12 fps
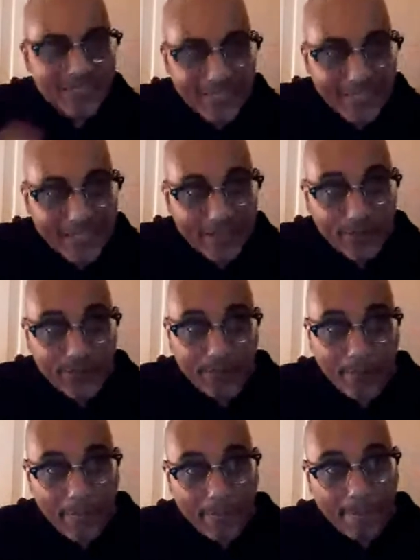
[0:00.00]
deal
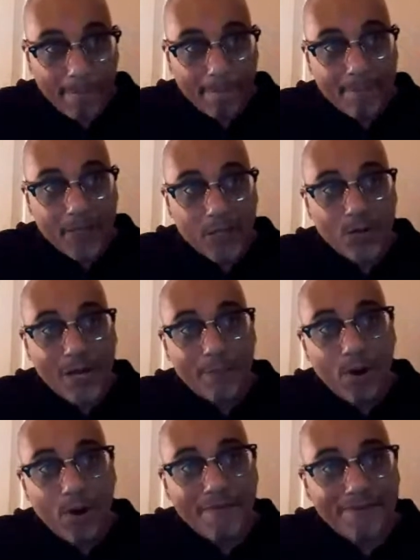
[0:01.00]
and you had
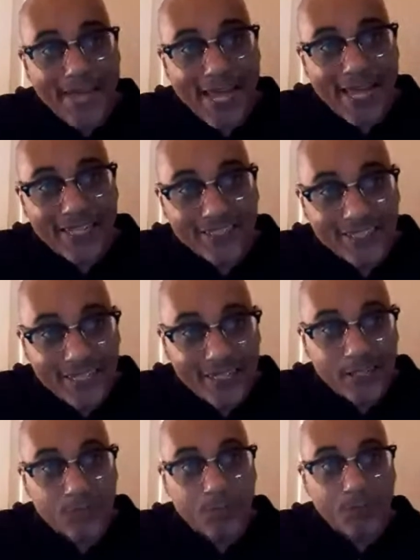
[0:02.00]
bought fast
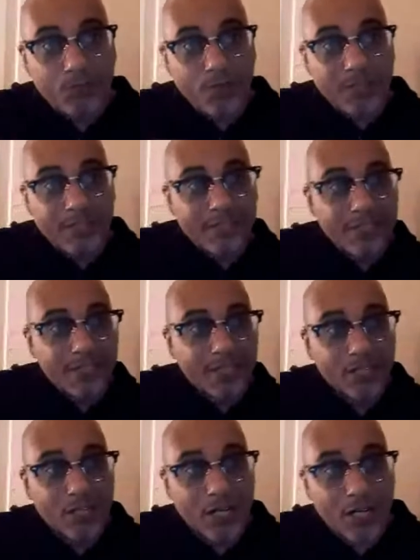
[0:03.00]
shares before this deal
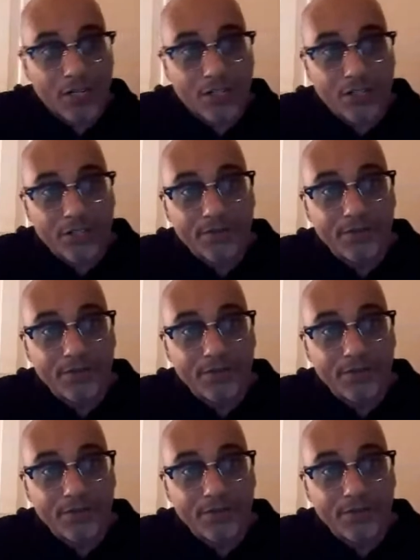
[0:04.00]
occurred,